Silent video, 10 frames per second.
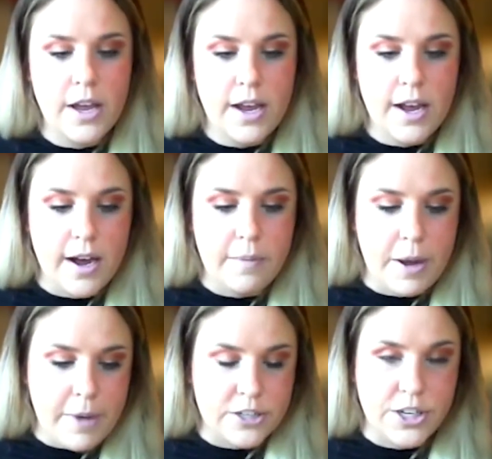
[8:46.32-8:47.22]

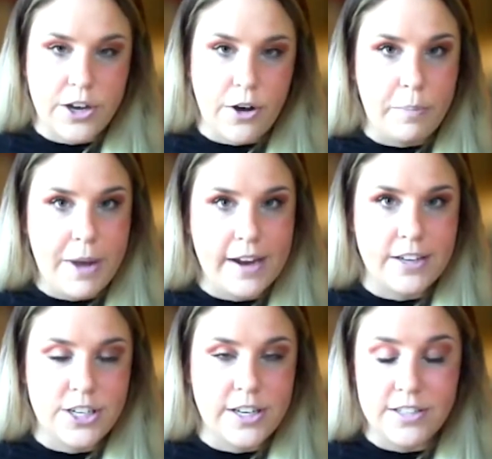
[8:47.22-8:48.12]
I'm actually called a
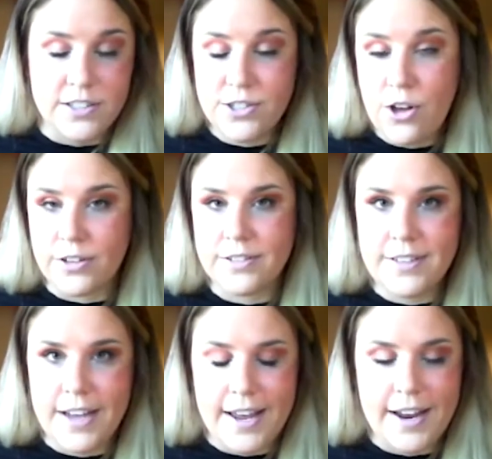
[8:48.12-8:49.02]
packaging
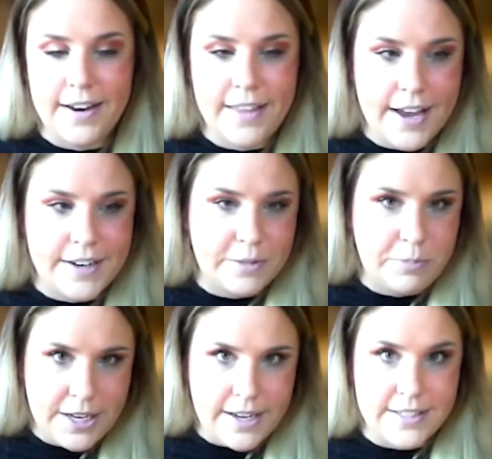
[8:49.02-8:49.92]
consultant, and that is
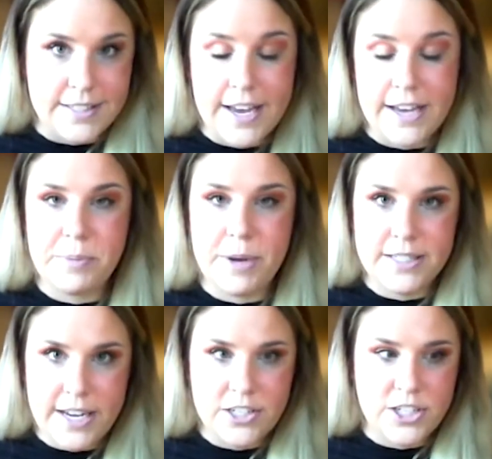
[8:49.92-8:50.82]
because the
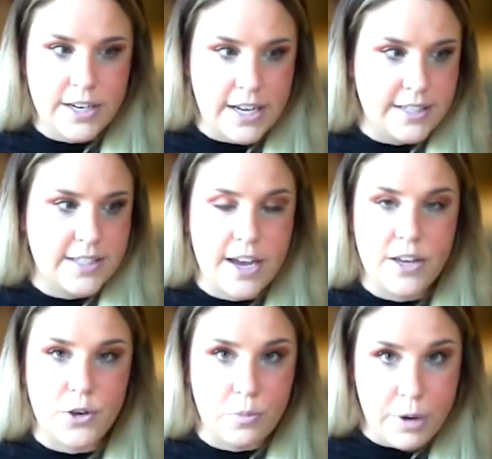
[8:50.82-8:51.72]
expectation is that
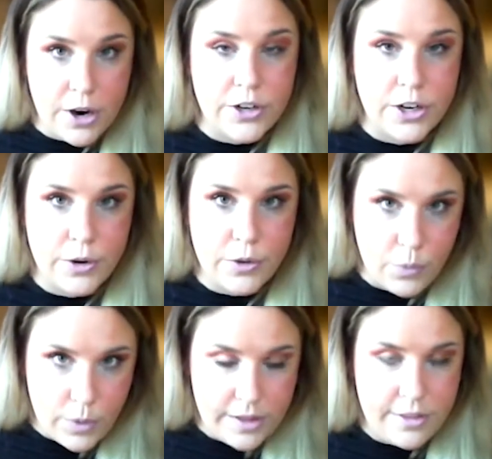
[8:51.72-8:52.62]
you partner
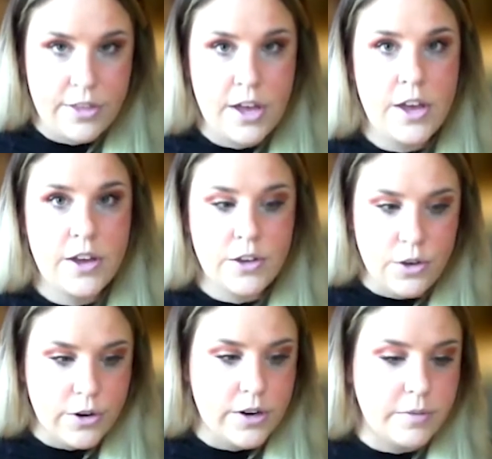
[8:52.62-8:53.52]
with
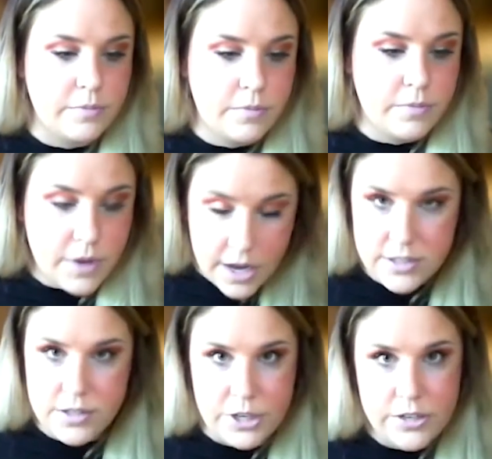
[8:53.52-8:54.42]
your
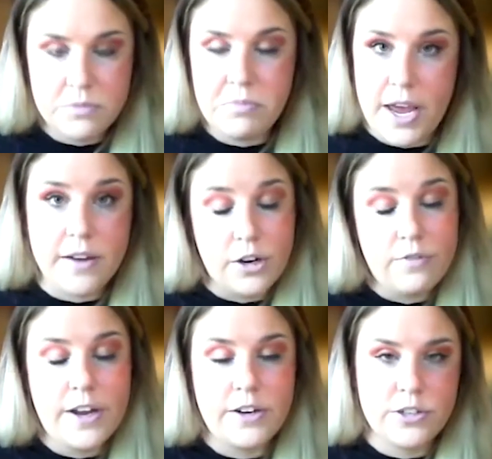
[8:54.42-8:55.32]
customers and your
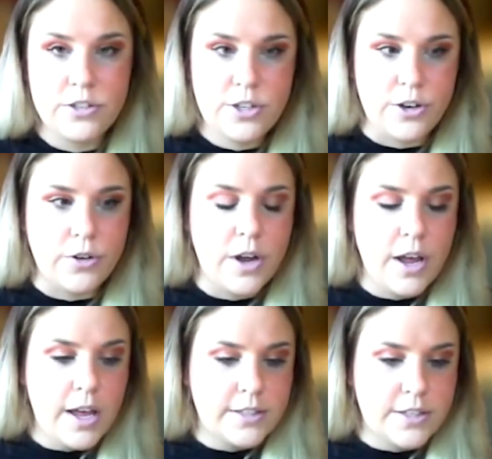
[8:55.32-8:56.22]
vendors too,
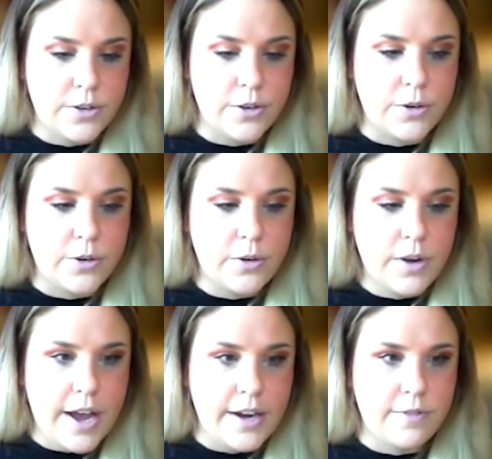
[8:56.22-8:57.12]
to
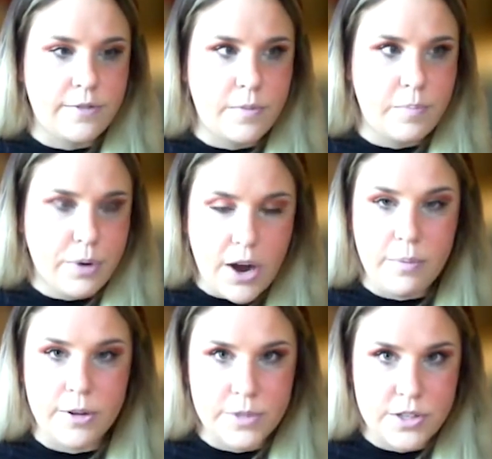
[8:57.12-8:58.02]
kind of
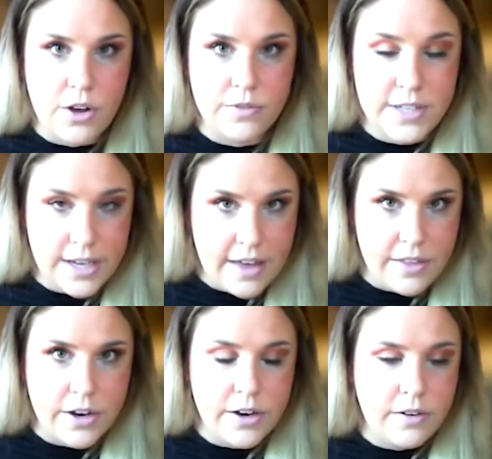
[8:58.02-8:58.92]
problem solve
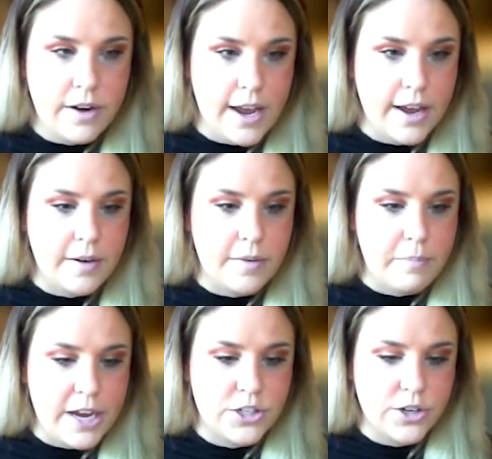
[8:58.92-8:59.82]
together and
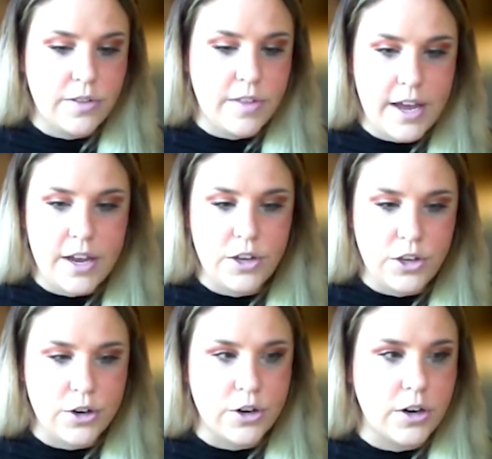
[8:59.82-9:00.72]
make sure that
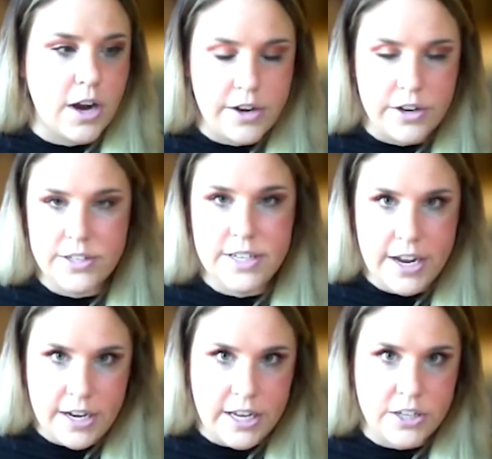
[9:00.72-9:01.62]
you're
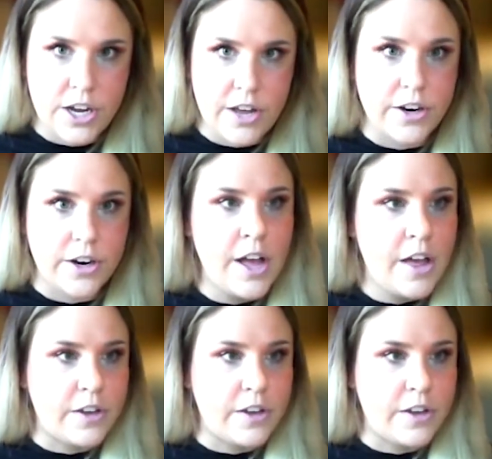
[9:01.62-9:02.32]
understanding each other.